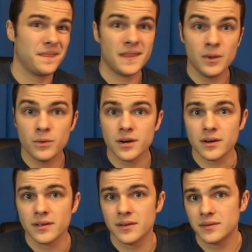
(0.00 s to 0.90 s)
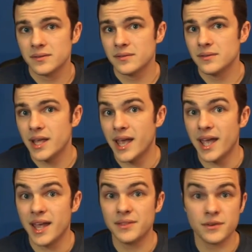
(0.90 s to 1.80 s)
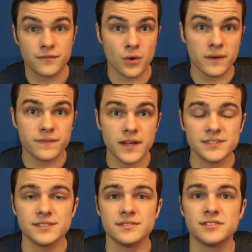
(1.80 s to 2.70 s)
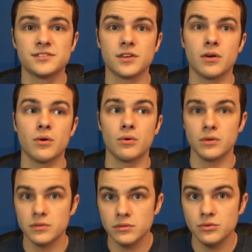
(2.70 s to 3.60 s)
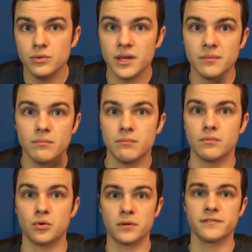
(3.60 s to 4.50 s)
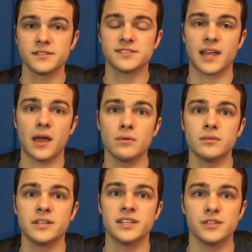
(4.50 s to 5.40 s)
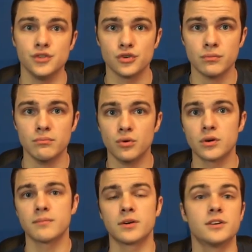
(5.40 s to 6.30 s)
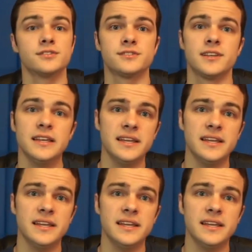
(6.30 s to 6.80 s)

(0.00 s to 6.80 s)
they work. And they're front facing, so you get more of the sound and you're more immersed.